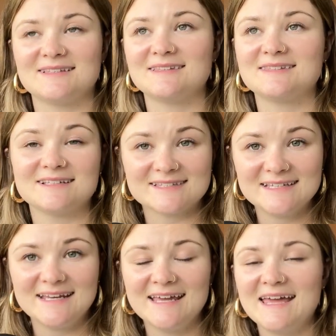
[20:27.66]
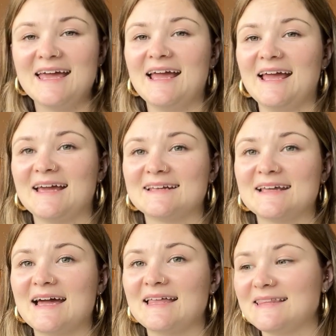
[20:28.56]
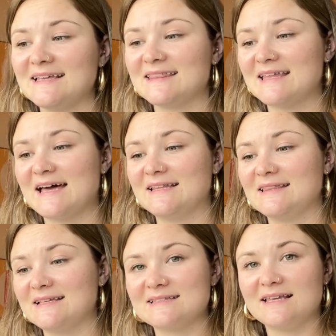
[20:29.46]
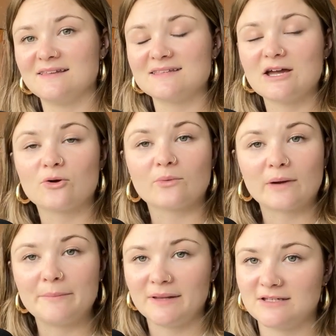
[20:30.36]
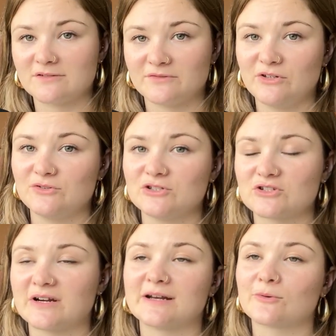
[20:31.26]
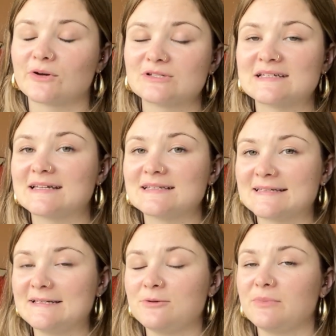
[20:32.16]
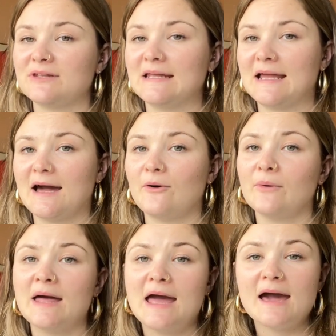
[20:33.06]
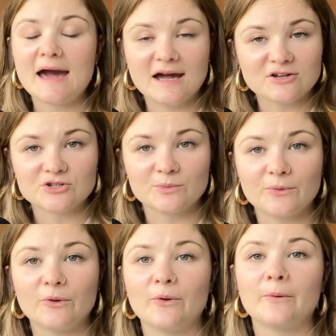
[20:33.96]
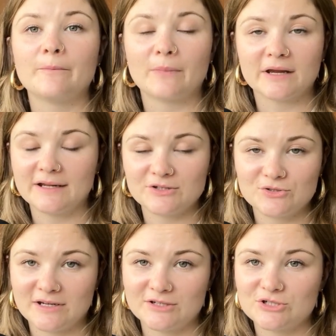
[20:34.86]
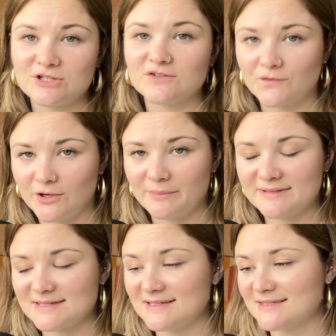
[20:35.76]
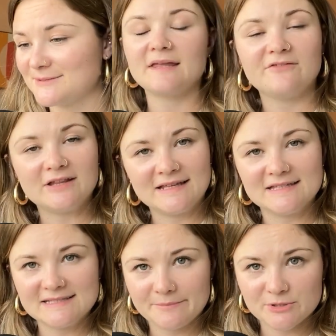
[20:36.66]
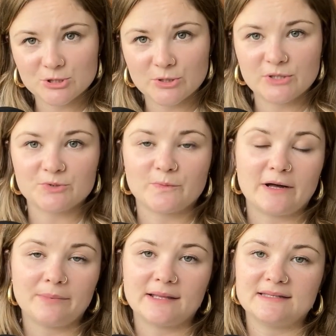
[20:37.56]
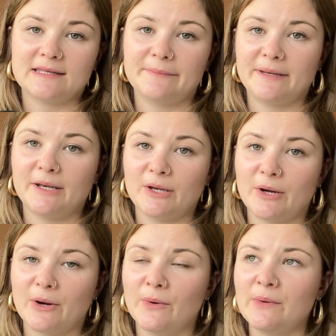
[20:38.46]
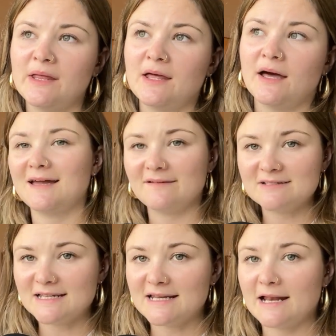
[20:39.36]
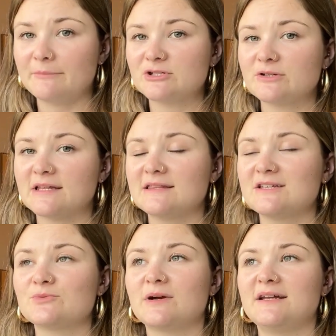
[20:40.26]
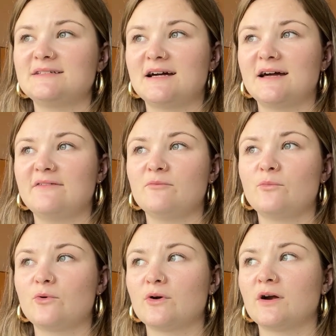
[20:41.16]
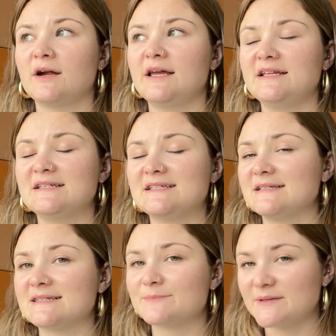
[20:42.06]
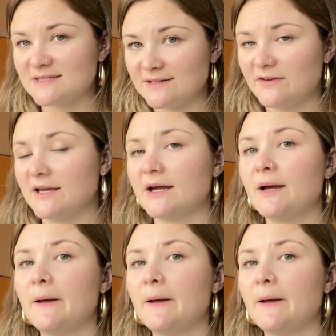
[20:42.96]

succeed. And I think that this is a great place for you to start in order to continue building out actionable marketing strategies for your business. If you like this episode as well, please let me know. I haven't done an episode like this where I dive more into specific